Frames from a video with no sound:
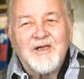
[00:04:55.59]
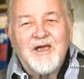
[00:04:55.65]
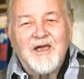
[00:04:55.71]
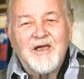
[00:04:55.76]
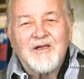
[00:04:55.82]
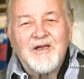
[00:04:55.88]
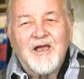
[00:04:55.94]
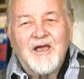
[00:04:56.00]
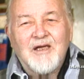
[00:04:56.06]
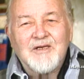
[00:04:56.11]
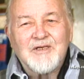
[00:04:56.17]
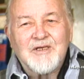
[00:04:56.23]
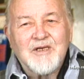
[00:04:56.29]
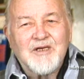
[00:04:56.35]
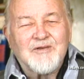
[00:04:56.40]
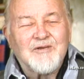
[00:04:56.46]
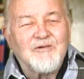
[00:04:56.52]
As
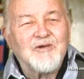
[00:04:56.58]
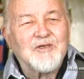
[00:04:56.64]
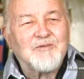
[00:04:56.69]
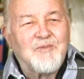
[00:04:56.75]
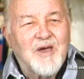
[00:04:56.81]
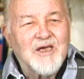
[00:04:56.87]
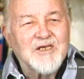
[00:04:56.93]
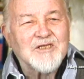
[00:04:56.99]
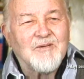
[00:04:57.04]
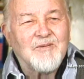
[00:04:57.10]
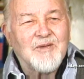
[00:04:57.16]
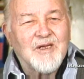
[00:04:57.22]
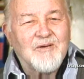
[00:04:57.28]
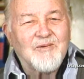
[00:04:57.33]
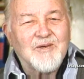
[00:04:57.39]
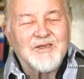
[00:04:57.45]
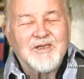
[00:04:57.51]
soon as
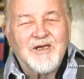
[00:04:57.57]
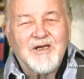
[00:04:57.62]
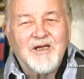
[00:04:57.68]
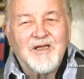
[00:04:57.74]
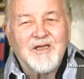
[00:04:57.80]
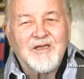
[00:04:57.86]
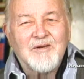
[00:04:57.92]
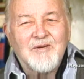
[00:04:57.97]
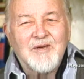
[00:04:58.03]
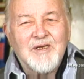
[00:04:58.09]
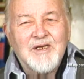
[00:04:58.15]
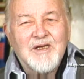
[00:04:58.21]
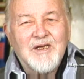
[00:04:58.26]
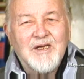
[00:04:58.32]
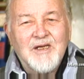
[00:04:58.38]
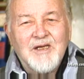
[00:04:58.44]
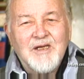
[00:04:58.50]
possible, I went to Hollywood.